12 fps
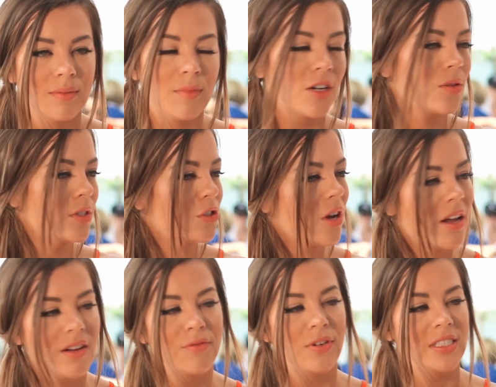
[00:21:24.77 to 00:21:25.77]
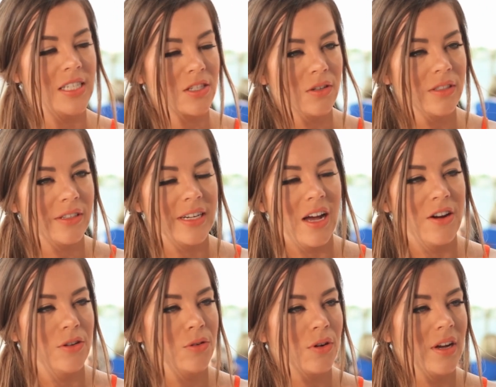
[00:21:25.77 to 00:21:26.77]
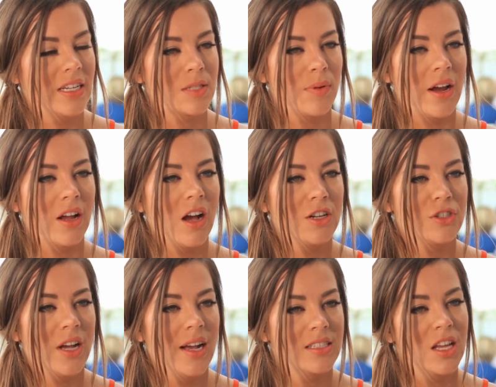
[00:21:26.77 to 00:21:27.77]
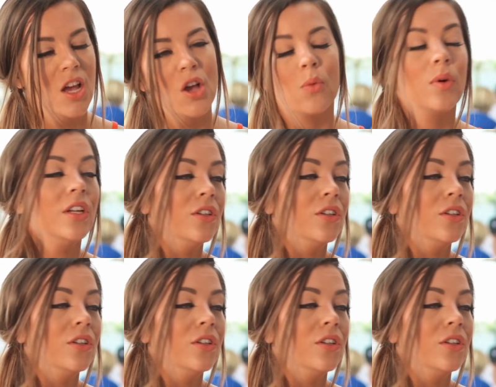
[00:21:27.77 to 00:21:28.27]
Marco Estrada and Francisco Liriano, who are on expiring contracts. What do